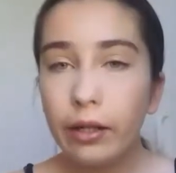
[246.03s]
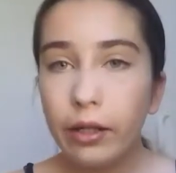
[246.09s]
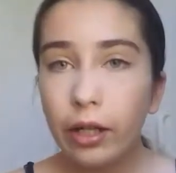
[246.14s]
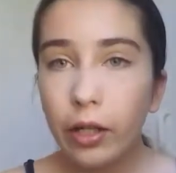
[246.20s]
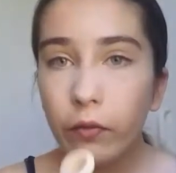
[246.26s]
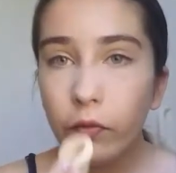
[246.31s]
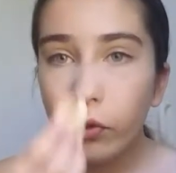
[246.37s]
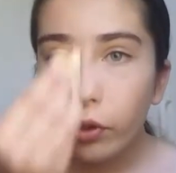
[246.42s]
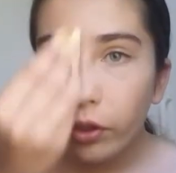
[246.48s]
And
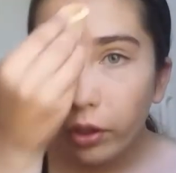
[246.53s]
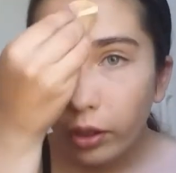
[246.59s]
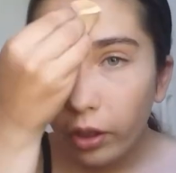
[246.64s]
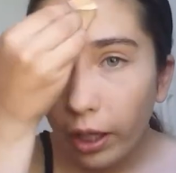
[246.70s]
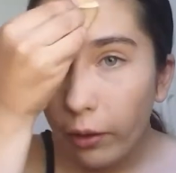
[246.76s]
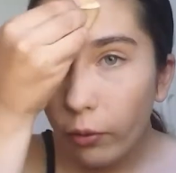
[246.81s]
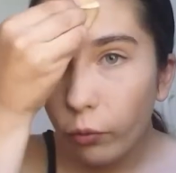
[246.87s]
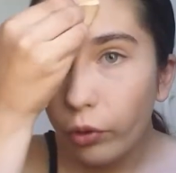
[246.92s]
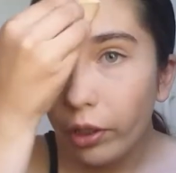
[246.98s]
if you
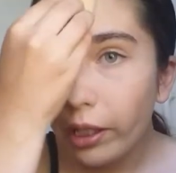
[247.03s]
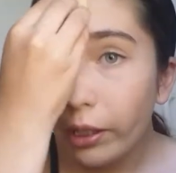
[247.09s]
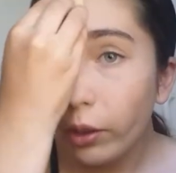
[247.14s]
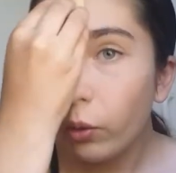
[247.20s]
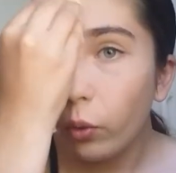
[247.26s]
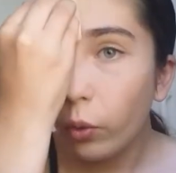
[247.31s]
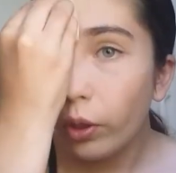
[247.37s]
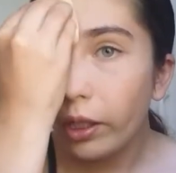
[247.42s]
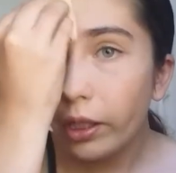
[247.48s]
get
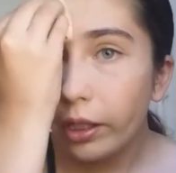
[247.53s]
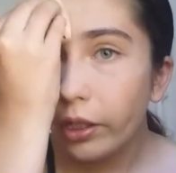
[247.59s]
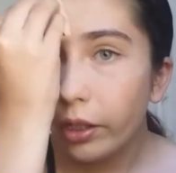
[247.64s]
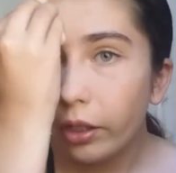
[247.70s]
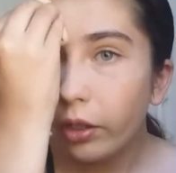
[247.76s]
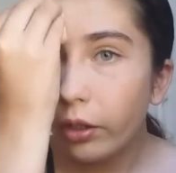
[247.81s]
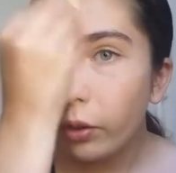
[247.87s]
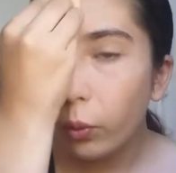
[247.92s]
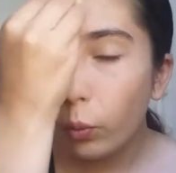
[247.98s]
really oily,
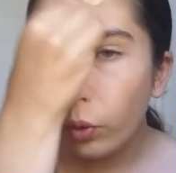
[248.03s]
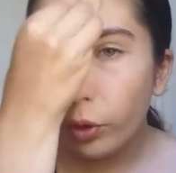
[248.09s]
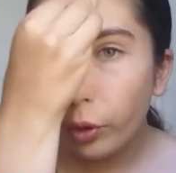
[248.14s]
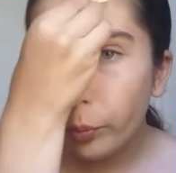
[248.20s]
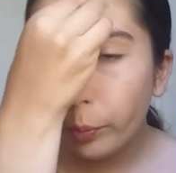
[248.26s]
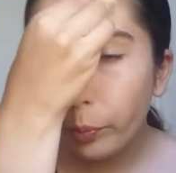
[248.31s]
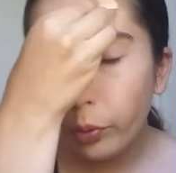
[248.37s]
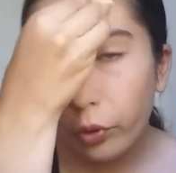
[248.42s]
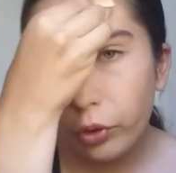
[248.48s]
you're going to want
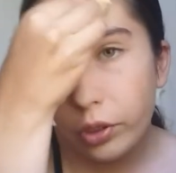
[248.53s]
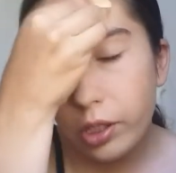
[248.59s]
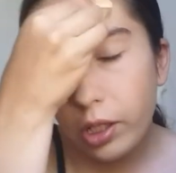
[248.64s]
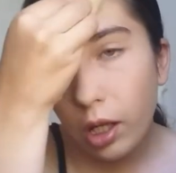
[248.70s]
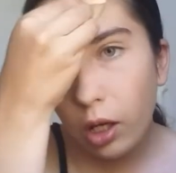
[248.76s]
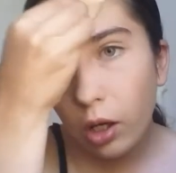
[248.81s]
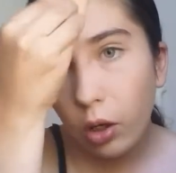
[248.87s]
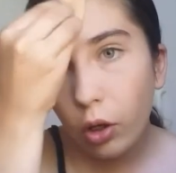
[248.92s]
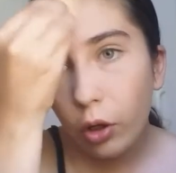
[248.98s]
to put
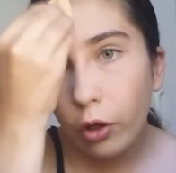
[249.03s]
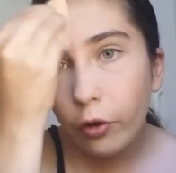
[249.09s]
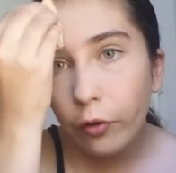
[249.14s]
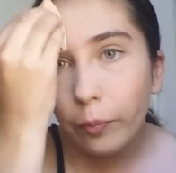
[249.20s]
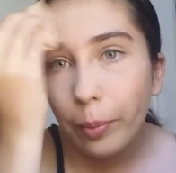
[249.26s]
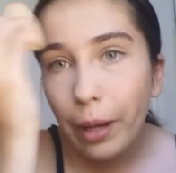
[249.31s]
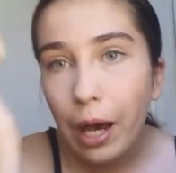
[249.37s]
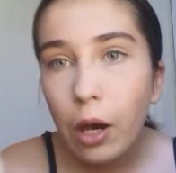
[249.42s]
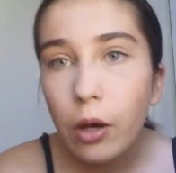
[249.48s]
a lot
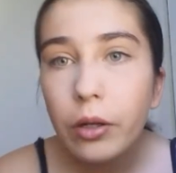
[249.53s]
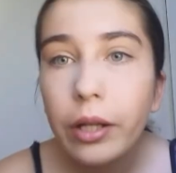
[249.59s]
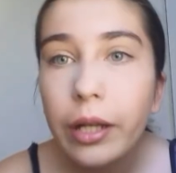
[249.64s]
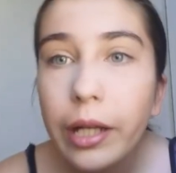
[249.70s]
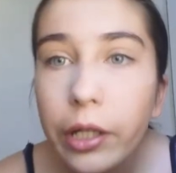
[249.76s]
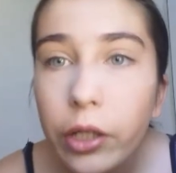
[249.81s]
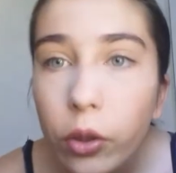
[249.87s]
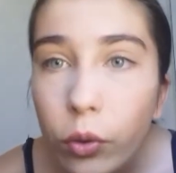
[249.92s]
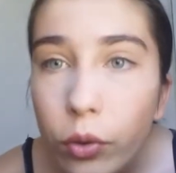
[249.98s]
of powder
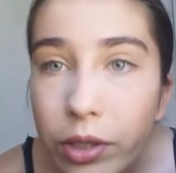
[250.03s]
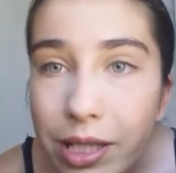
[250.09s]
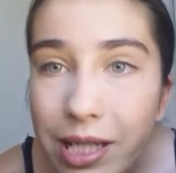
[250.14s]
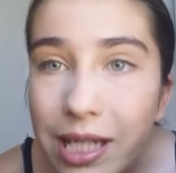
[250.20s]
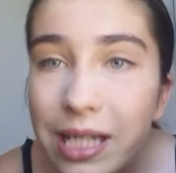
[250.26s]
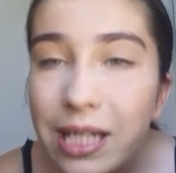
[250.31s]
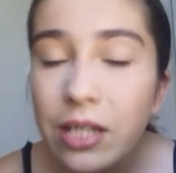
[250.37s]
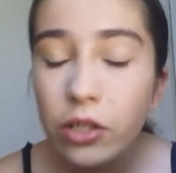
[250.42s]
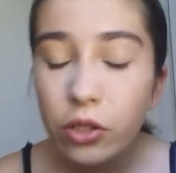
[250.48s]
in your
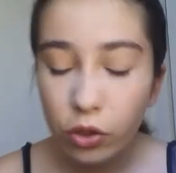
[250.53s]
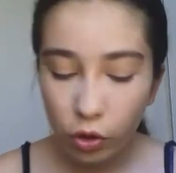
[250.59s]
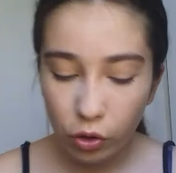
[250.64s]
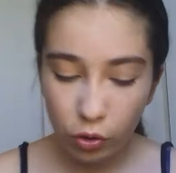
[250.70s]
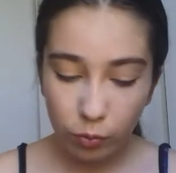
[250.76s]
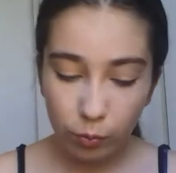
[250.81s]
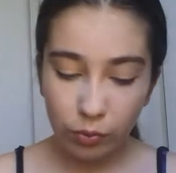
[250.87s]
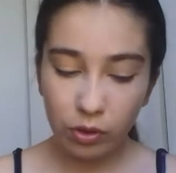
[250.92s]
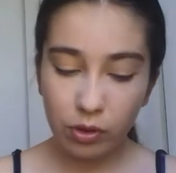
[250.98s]

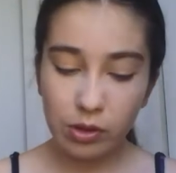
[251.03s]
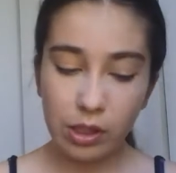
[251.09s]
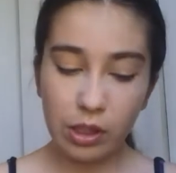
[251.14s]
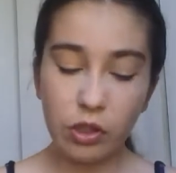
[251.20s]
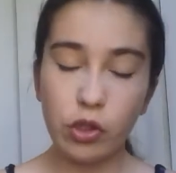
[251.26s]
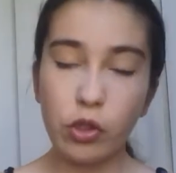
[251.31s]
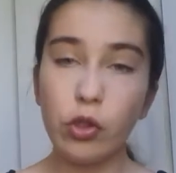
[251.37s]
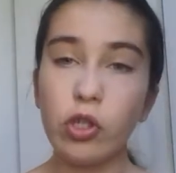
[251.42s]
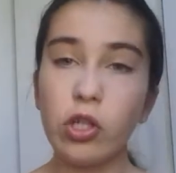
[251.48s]
T-zone, because
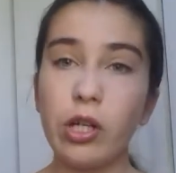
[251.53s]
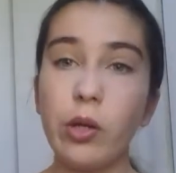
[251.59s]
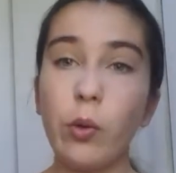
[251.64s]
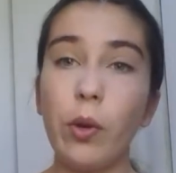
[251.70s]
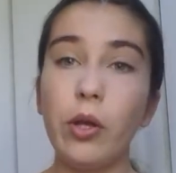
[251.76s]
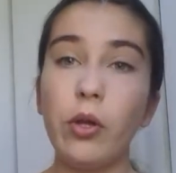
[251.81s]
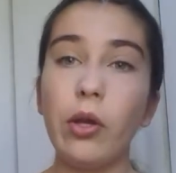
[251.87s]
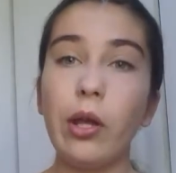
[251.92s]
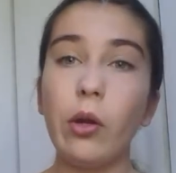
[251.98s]
that's usually
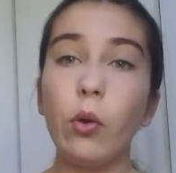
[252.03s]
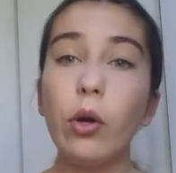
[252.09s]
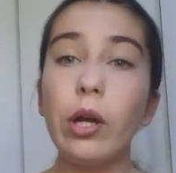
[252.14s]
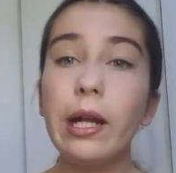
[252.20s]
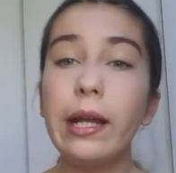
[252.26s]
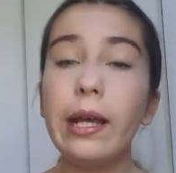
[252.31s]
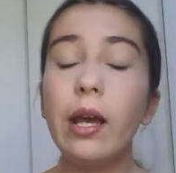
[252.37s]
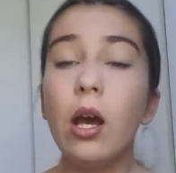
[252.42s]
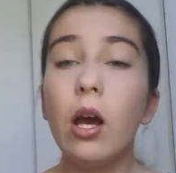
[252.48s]
where you get
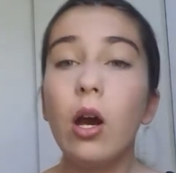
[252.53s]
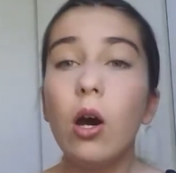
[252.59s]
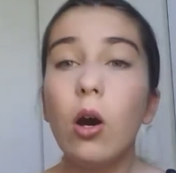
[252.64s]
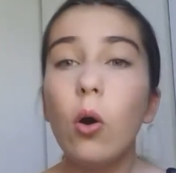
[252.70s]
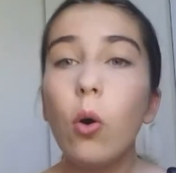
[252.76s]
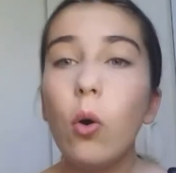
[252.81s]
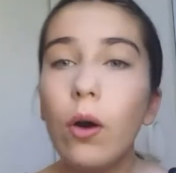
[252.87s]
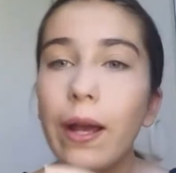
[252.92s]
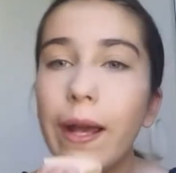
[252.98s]
oily,
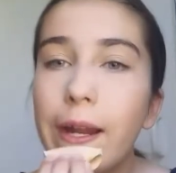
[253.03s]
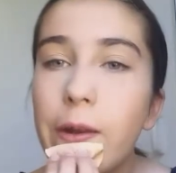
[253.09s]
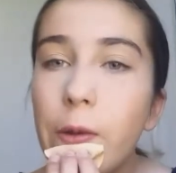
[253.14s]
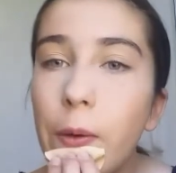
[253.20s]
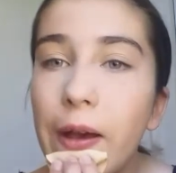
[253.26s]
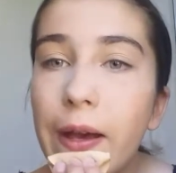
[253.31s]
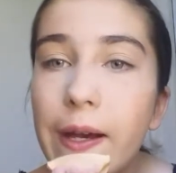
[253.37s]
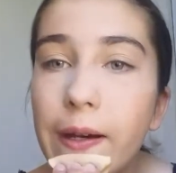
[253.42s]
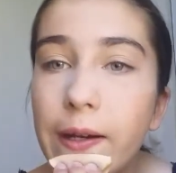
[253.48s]
or
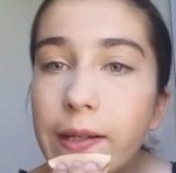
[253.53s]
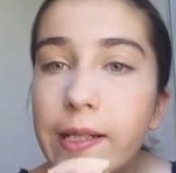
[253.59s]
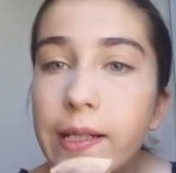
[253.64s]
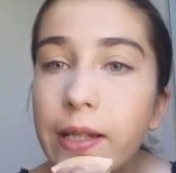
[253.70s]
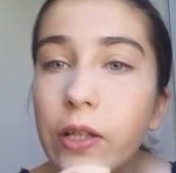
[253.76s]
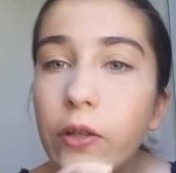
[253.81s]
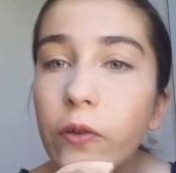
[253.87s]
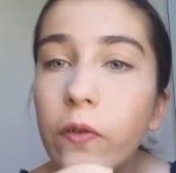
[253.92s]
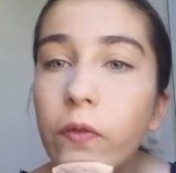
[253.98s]
anywhere else
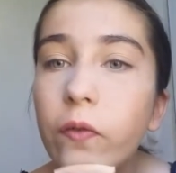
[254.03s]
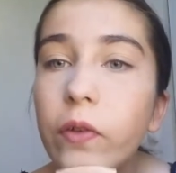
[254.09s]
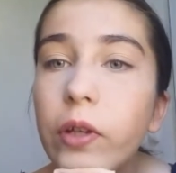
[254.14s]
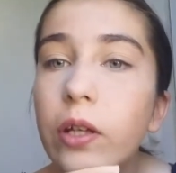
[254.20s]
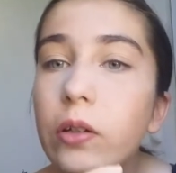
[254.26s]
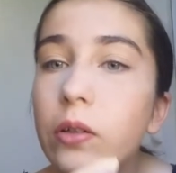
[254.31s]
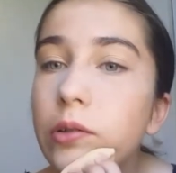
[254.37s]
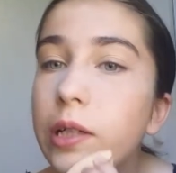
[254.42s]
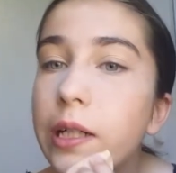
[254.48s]
that you
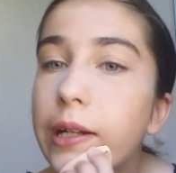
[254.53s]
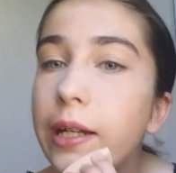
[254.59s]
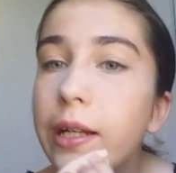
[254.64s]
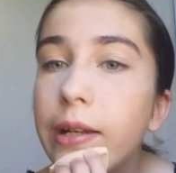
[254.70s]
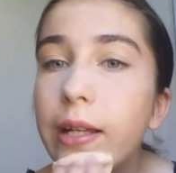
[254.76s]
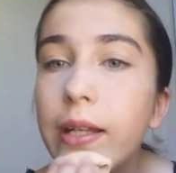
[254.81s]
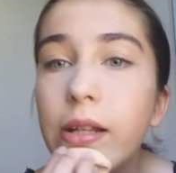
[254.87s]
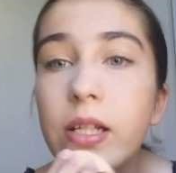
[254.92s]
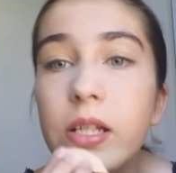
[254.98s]
feel
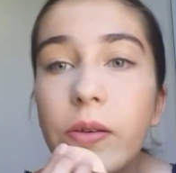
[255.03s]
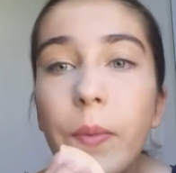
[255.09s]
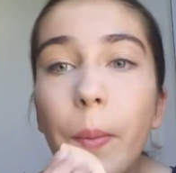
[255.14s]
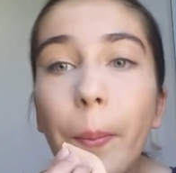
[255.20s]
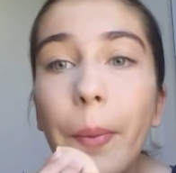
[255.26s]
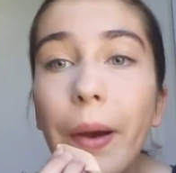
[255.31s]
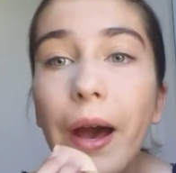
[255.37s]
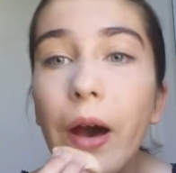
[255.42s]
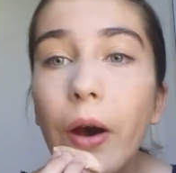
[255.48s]
needs
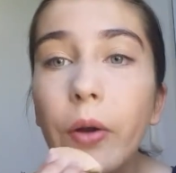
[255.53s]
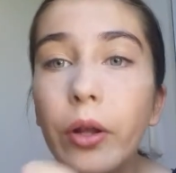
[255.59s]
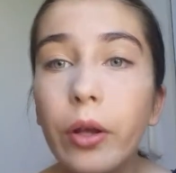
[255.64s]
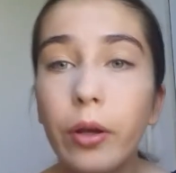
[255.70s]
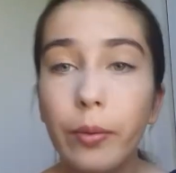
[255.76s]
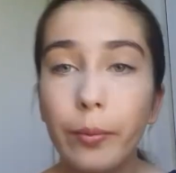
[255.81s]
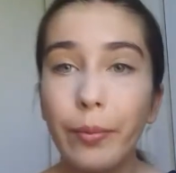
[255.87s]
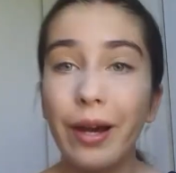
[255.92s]
powder.